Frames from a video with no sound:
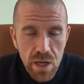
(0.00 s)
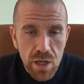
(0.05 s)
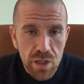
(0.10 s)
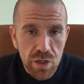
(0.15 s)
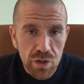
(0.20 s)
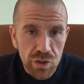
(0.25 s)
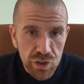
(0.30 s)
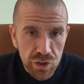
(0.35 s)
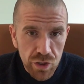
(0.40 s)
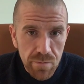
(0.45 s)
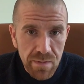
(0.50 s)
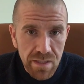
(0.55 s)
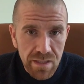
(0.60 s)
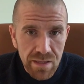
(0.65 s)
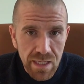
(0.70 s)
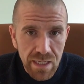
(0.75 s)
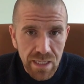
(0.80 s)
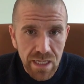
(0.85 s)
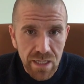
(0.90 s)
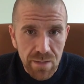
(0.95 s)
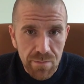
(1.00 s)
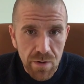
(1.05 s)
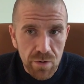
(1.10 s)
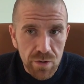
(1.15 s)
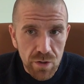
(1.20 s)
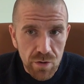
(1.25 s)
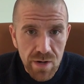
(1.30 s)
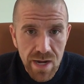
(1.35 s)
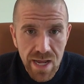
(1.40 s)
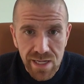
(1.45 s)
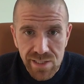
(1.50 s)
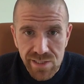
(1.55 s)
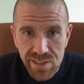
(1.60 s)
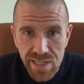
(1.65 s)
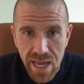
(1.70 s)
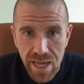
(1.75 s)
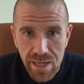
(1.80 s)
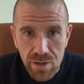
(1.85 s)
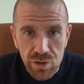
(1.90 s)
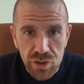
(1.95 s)
You should be thinking about your next
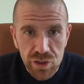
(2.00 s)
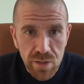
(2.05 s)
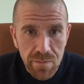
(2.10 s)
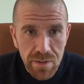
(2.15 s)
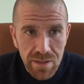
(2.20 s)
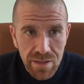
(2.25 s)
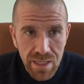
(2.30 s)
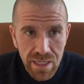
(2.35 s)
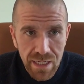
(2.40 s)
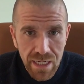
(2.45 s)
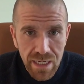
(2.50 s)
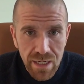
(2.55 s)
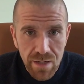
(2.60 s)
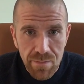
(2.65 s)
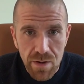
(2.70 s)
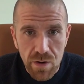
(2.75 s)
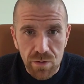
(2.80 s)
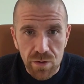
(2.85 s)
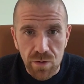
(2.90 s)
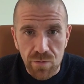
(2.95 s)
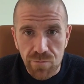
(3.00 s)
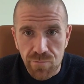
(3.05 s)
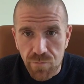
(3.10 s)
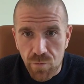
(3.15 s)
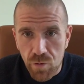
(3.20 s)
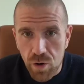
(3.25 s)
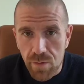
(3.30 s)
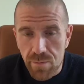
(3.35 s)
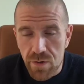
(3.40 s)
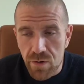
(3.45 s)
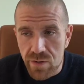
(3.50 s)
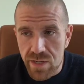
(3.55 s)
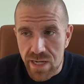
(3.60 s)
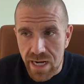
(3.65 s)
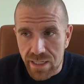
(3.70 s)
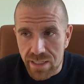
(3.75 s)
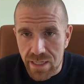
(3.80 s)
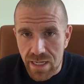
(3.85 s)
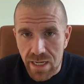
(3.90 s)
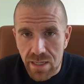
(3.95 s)
set. You should be thinking about your form, your
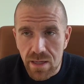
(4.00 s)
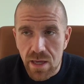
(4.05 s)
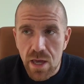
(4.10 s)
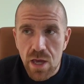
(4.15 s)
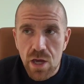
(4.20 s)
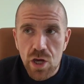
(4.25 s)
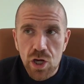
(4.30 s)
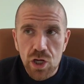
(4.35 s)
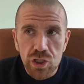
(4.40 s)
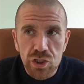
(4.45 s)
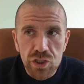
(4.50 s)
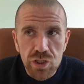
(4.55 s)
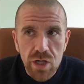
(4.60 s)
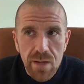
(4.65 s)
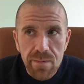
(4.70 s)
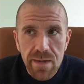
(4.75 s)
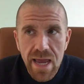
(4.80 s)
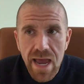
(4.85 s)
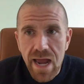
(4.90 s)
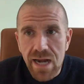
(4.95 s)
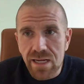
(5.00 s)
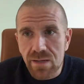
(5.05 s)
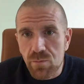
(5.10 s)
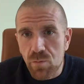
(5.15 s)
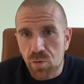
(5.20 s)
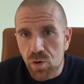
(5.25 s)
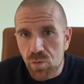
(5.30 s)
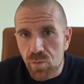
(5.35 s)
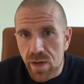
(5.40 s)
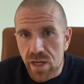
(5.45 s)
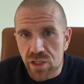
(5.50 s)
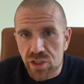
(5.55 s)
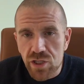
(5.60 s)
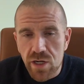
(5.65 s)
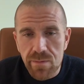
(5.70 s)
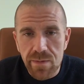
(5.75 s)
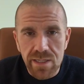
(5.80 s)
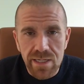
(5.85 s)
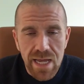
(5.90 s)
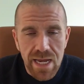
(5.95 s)
technique. Should I be adding more weight? Should
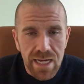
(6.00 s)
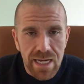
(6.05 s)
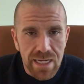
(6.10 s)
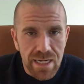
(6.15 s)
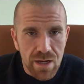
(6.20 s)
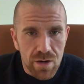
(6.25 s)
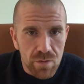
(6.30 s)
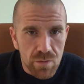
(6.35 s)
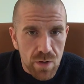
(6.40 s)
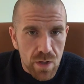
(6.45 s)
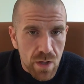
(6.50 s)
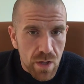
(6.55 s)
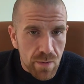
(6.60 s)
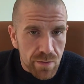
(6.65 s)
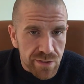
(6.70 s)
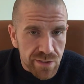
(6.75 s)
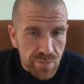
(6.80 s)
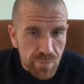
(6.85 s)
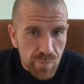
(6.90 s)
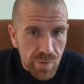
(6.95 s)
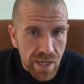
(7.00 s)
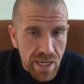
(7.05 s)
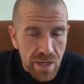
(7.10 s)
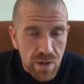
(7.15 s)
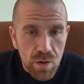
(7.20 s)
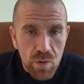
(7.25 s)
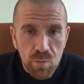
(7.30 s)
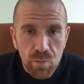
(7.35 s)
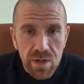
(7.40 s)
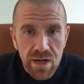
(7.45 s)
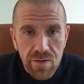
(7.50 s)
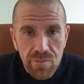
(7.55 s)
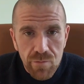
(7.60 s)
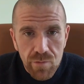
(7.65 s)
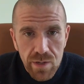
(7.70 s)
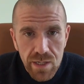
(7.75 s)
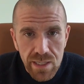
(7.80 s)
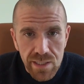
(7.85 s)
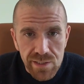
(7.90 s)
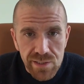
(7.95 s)
I be taking out some weight?
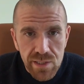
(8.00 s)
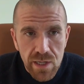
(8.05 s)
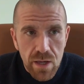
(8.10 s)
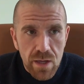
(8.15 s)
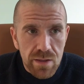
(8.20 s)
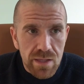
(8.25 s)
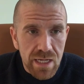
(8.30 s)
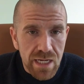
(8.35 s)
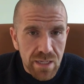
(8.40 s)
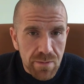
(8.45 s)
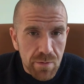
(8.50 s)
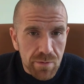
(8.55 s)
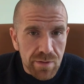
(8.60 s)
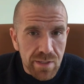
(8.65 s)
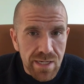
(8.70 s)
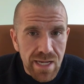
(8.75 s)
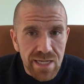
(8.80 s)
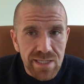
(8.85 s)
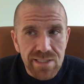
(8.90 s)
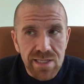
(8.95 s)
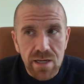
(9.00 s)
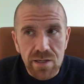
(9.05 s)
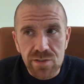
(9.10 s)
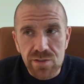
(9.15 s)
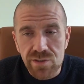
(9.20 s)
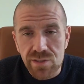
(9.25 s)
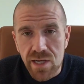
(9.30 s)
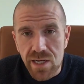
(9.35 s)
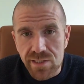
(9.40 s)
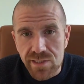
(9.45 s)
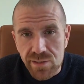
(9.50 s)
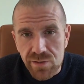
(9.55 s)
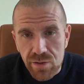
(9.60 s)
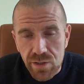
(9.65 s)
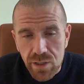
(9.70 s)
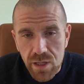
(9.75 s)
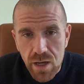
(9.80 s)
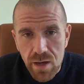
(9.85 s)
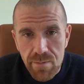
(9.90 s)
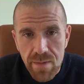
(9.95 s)
Whatever it is. Thinking about the next exercise that's going
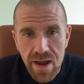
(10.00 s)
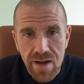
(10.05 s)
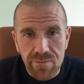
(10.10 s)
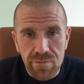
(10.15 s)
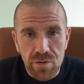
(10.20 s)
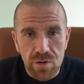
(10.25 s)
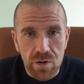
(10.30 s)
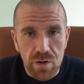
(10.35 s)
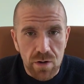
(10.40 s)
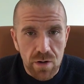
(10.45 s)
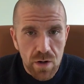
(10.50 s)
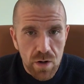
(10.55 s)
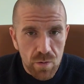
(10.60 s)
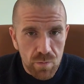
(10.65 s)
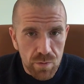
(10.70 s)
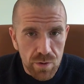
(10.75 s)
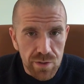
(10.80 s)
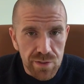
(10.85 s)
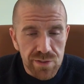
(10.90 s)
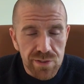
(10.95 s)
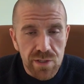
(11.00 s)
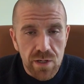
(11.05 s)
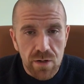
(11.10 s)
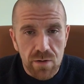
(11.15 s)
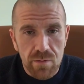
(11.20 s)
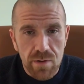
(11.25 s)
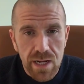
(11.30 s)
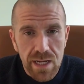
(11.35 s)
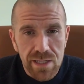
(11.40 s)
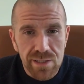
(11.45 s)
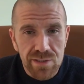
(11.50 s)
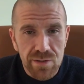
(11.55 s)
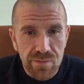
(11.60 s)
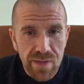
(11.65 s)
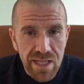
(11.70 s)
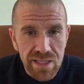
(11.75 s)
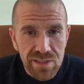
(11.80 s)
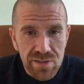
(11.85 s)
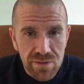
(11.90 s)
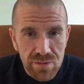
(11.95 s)
to come afterwards, right? So
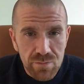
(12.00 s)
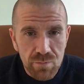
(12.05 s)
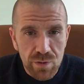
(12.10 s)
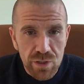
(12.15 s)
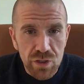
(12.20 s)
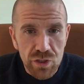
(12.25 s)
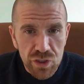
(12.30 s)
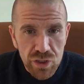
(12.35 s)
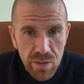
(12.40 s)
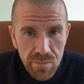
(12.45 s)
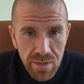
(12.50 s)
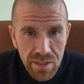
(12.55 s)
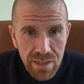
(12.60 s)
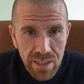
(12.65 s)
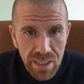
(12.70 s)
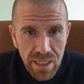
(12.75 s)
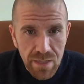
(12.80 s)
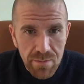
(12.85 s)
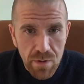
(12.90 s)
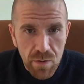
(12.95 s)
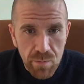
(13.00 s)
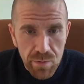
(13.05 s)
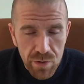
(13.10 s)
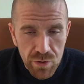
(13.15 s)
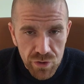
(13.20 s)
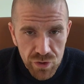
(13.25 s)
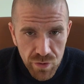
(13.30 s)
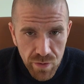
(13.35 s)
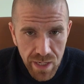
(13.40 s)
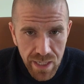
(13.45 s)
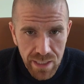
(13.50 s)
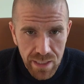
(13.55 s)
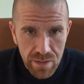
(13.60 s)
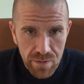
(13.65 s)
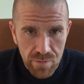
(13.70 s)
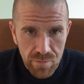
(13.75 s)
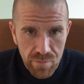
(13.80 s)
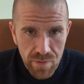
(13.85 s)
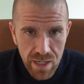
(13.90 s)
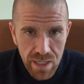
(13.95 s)
that's what you should be thinking about when you're
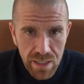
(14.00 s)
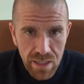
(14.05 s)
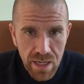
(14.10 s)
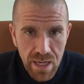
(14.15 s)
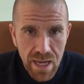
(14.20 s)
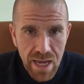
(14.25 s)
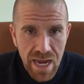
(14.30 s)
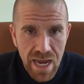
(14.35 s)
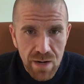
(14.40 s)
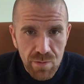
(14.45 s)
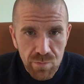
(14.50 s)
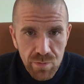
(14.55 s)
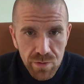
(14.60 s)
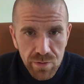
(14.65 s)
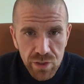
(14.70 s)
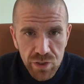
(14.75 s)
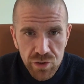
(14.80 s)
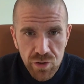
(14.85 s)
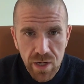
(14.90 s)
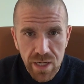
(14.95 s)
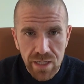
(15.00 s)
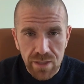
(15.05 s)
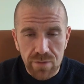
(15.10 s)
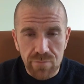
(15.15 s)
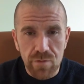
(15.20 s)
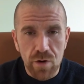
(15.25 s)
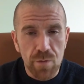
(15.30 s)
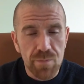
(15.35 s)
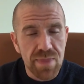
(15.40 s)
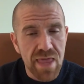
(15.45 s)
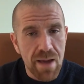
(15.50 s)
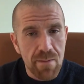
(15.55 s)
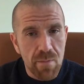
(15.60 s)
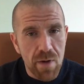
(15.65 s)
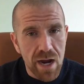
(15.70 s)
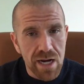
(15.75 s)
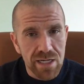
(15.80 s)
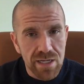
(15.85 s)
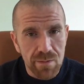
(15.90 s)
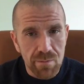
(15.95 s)
training, right? And really trying to develop that
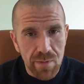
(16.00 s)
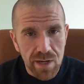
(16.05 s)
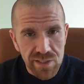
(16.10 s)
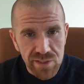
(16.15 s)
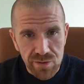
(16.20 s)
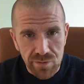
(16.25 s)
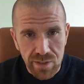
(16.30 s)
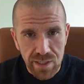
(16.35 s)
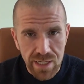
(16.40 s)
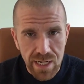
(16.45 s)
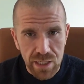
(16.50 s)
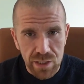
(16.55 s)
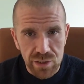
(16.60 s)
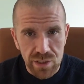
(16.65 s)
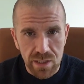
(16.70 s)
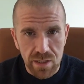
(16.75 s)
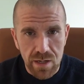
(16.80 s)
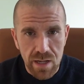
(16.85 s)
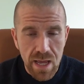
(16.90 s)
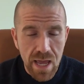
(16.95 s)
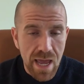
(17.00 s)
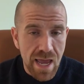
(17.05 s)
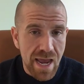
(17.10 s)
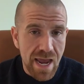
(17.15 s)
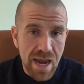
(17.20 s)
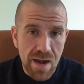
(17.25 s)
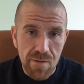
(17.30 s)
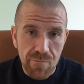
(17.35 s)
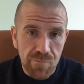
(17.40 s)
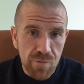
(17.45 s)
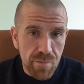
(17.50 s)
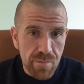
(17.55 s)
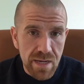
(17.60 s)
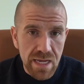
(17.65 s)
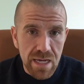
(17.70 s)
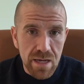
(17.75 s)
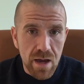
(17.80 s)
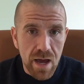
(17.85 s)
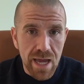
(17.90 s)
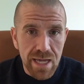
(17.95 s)
mind to muscle connection. And for
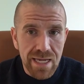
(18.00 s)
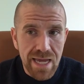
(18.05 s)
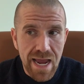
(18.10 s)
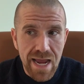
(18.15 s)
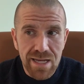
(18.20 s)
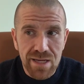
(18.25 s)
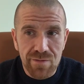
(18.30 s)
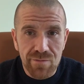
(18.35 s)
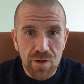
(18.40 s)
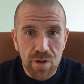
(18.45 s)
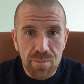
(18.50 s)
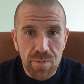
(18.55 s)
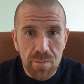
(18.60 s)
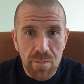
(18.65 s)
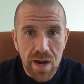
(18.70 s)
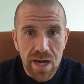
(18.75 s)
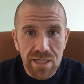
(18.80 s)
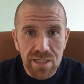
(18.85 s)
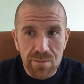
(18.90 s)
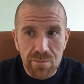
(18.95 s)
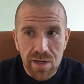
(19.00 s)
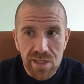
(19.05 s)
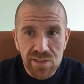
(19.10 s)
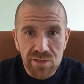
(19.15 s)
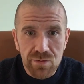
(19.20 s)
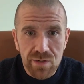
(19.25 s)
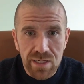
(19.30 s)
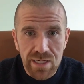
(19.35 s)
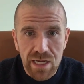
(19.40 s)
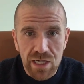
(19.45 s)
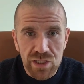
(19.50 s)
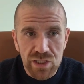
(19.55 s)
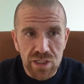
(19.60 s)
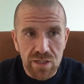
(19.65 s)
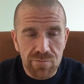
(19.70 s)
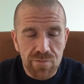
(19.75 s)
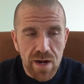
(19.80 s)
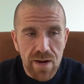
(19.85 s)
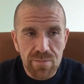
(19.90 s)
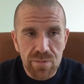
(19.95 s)
me, I can't develop a mind to muscle connection
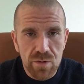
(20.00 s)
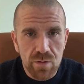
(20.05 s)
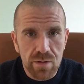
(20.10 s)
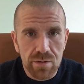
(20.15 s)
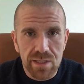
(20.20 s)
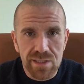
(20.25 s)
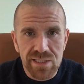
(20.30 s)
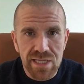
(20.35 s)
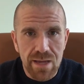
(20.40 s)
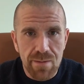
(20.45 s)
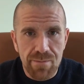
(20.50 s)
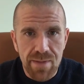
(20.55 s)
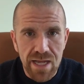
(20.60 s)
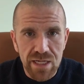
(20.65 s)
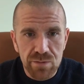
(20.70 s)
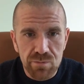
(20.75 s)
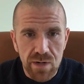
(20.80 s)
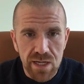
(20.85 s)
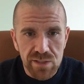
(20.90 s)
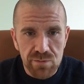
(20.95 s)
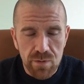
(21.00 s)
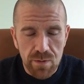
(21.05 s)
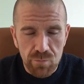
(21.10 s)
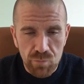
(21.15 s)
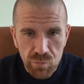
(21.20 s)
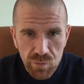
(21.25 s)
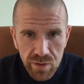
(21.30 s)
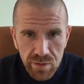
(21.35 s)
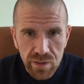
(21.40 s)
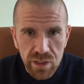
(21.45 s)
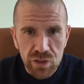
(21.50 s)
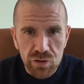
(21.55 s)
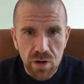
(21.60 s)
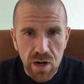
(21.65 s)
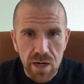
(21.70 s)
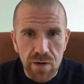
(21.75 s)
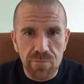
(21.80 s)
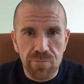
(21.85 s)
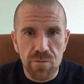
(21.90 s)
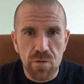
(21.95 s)
if I'm doing, let's say, a bench press where I'm really
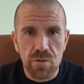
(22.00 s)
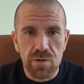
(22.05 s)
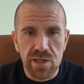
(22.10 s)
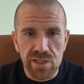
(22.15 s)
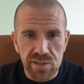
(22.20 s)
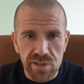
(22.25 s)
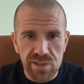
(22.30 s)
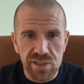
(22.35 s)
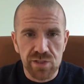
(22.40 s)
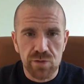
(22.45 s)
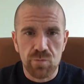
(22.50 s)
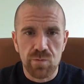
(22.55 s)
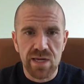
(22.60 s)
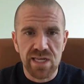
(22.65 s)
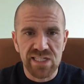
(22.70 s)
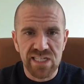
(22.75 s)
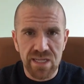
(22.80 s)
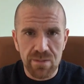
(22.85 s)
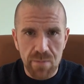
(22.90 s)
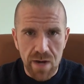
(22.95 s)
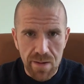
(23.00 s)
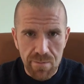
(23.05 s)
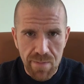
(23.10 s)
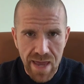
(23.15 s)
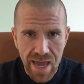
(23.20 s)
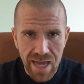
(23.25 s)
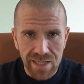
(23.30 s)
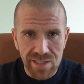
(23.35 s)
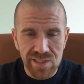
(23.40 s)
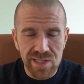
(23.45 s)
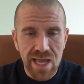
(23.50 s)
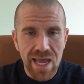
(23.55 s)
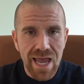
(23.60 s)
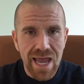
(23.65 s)
trying to focus on squeezing my pecs,